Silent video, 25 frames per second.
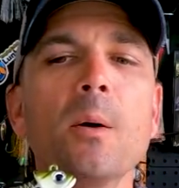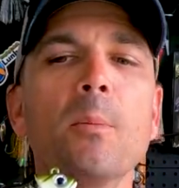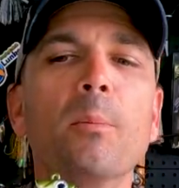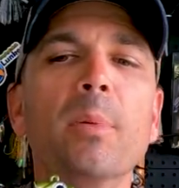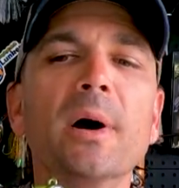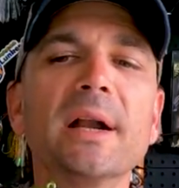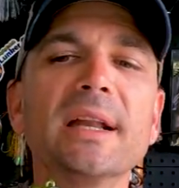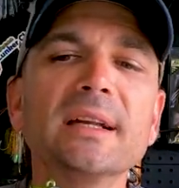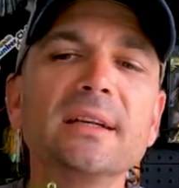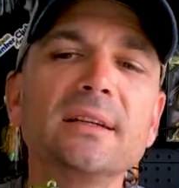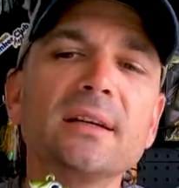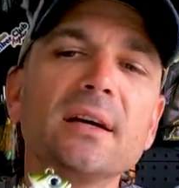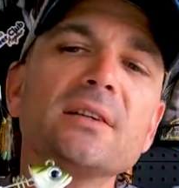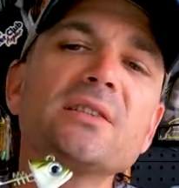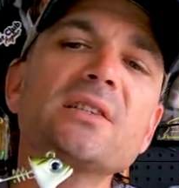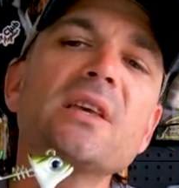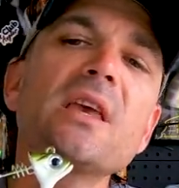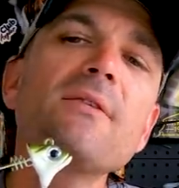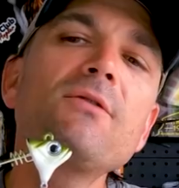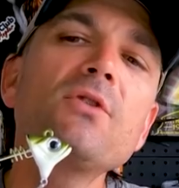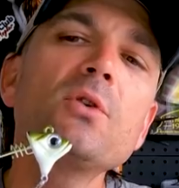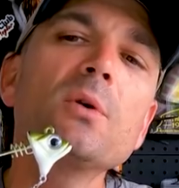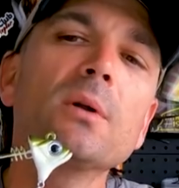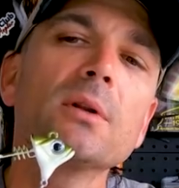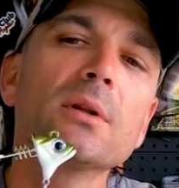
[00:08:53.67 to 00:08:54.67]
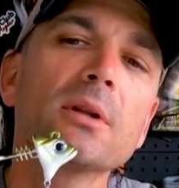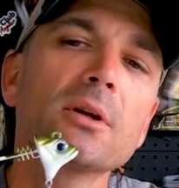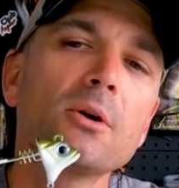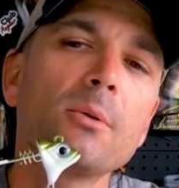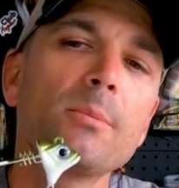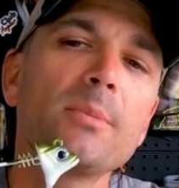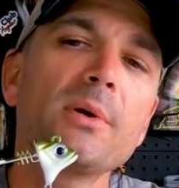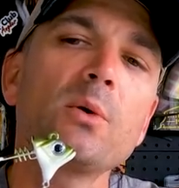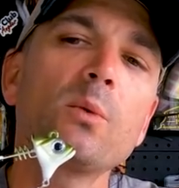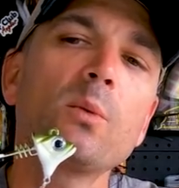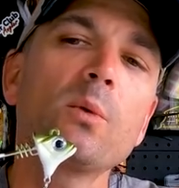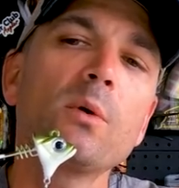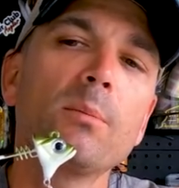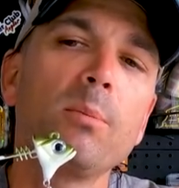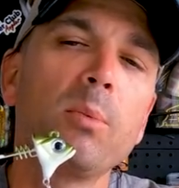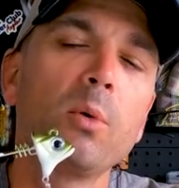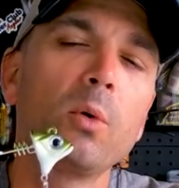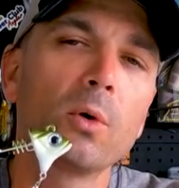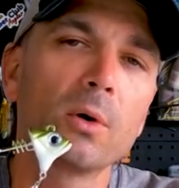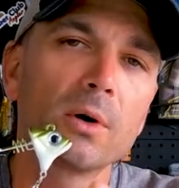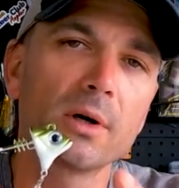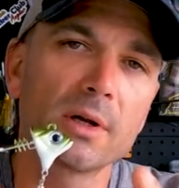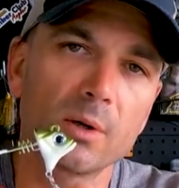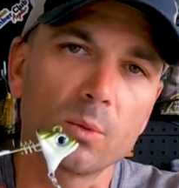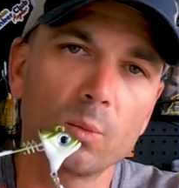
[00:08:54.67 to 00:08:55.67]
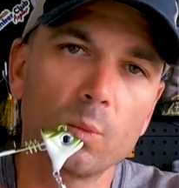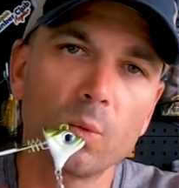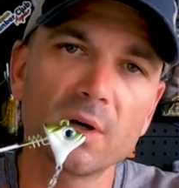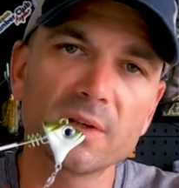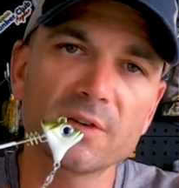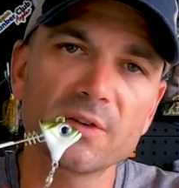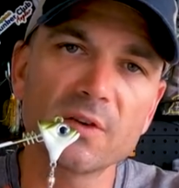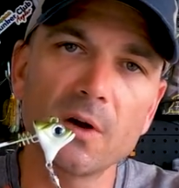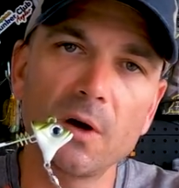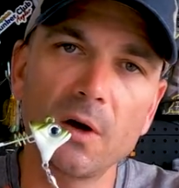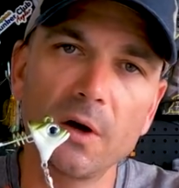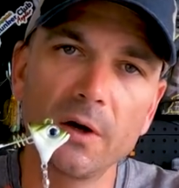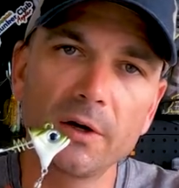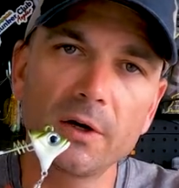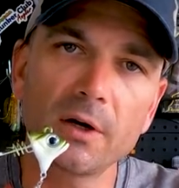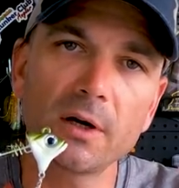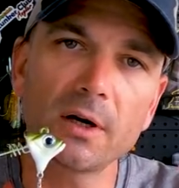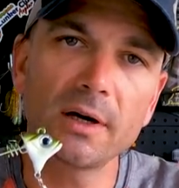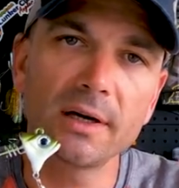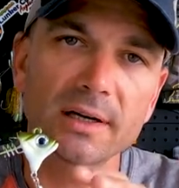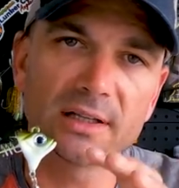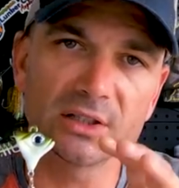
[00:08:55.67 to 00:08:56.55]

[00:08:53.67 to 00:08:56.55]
but it does give you a little bit of report on what's under,